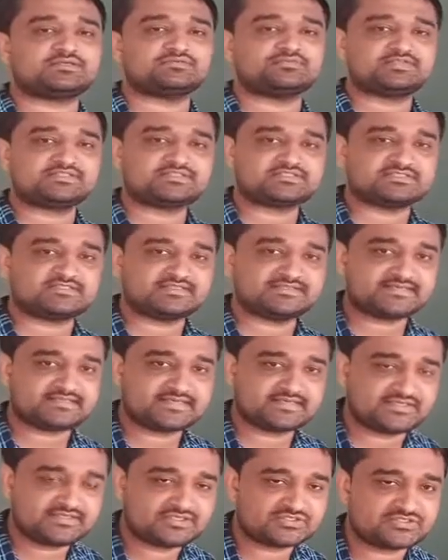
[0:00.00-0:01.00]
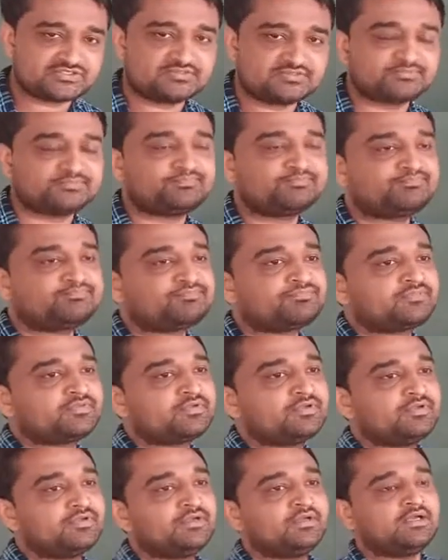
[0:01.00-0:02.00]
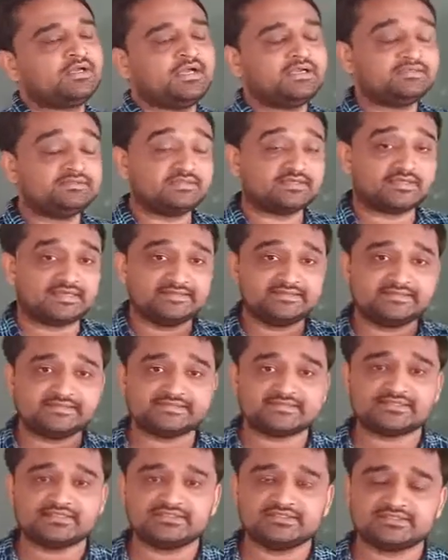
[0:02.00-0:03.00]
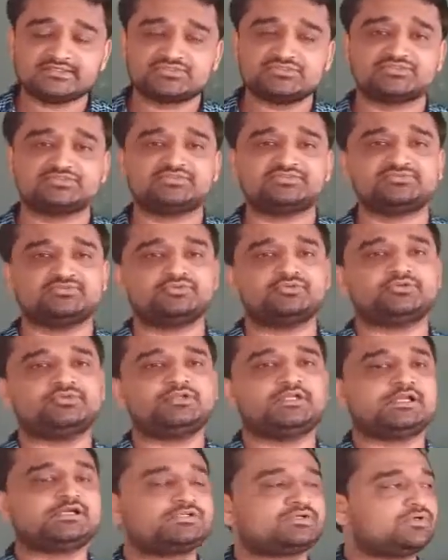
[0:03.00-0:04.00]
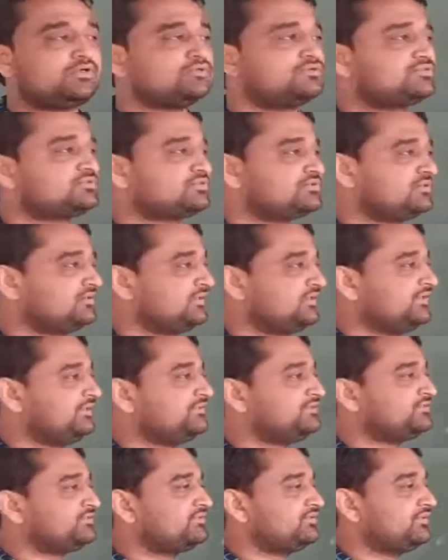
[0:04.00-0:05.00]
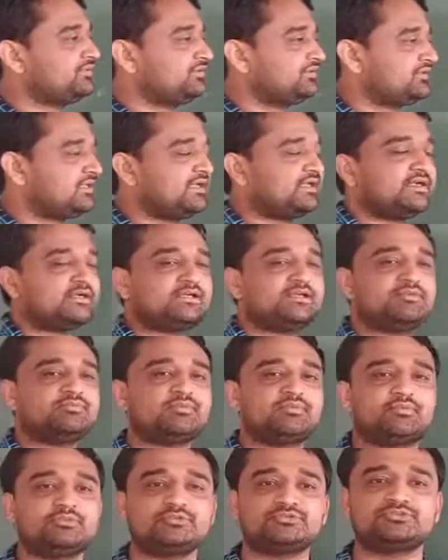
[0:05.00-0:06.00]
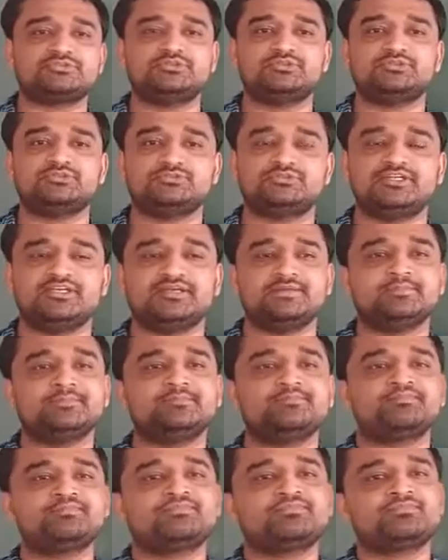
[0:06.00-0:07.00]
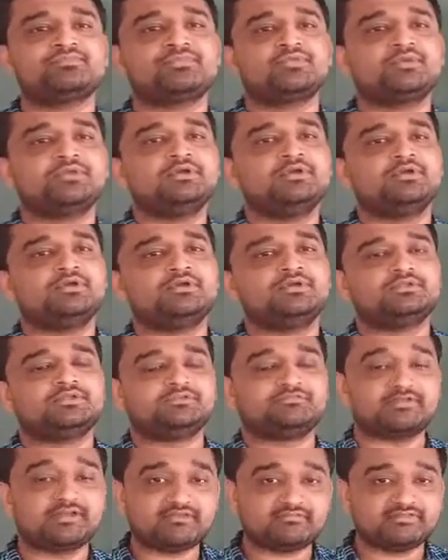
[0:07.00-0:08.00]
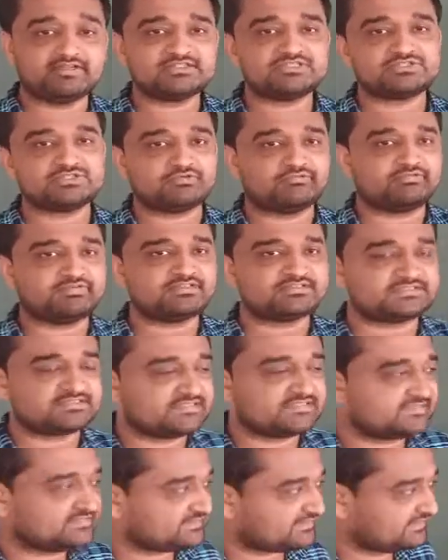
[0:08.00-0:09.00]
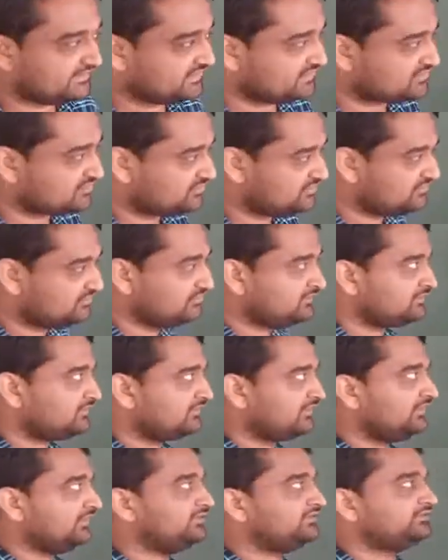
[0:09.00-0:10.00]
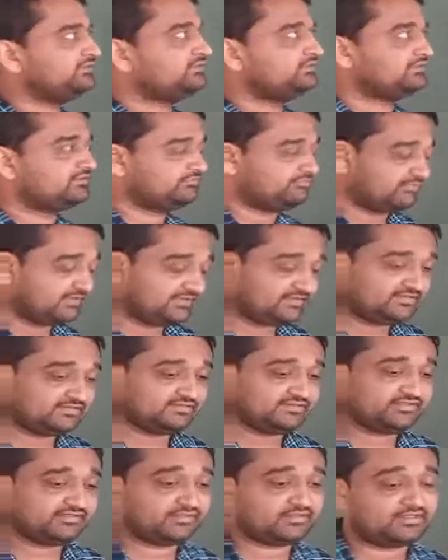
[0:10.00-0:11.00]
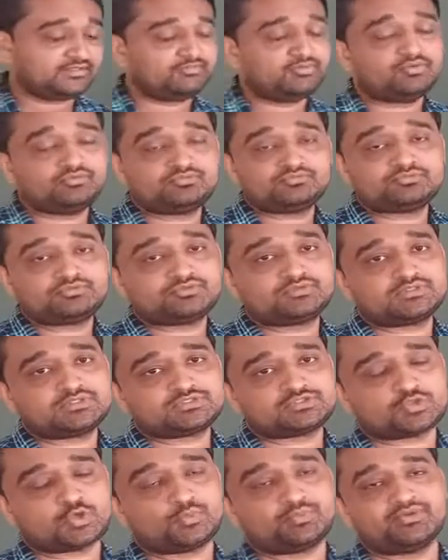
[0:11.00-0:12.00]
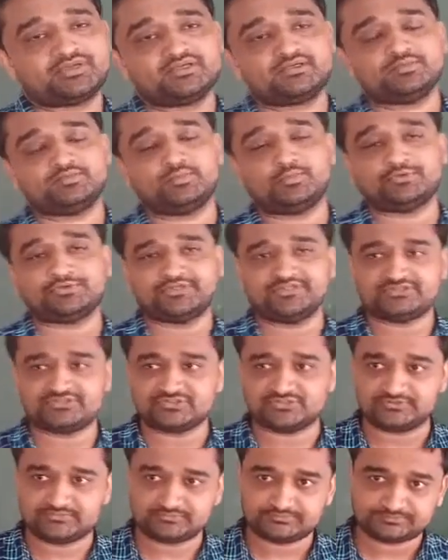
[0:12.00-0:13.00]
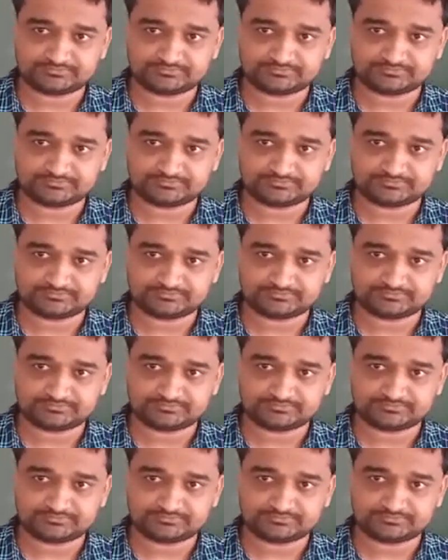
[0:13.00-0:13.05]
of incident radiation, and the kinetic energy of the photoelectrons is directly proportional to the frequency of incident radiation, and finally about the stopping potential.